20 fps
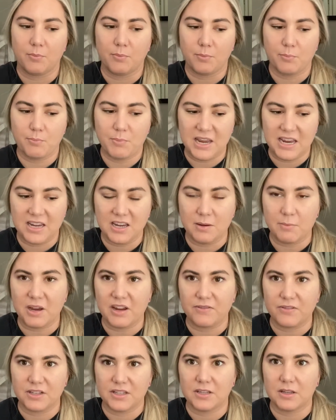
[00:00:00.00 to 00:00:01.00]
making my
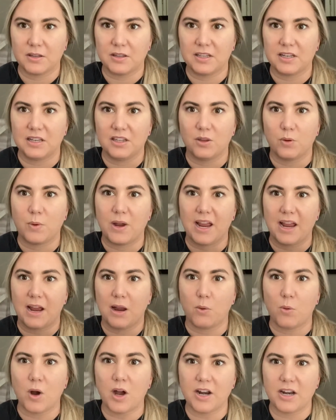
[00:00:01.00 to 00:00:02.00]
facility the way I
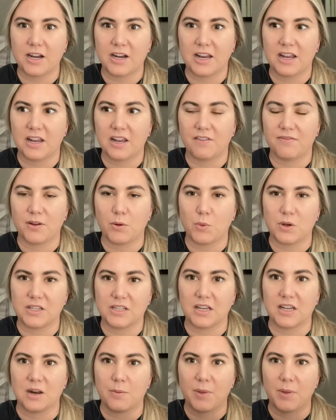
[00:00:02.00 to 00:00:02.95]
wanted it if it wasn't going to